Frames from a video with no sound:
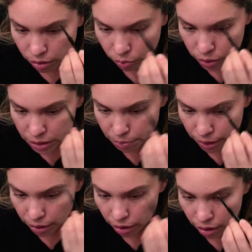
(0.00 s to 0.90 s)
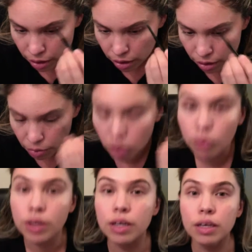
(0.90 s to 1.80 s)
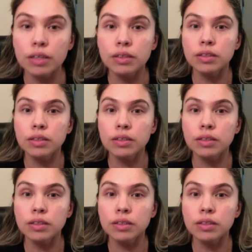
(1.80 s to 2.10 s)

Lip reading: Wisping it on and then going in